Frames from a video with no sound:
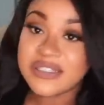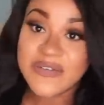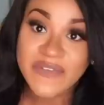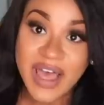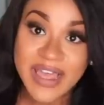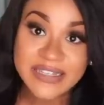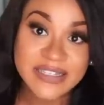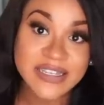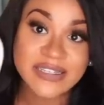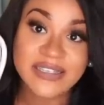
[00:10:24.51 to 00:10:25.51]

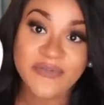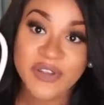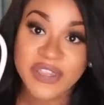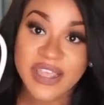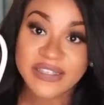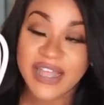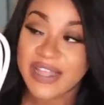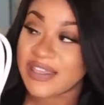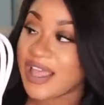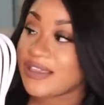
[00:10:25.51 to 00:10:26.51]
devices, different things
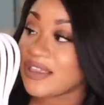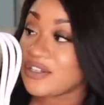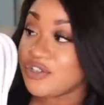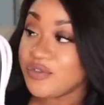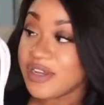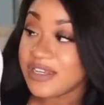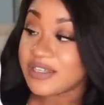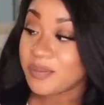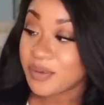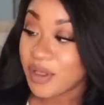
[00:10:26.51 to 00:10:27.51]
like that that you need
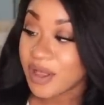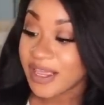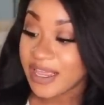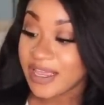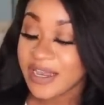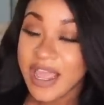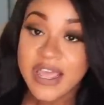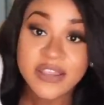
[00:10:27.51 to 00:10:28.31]
to plug in,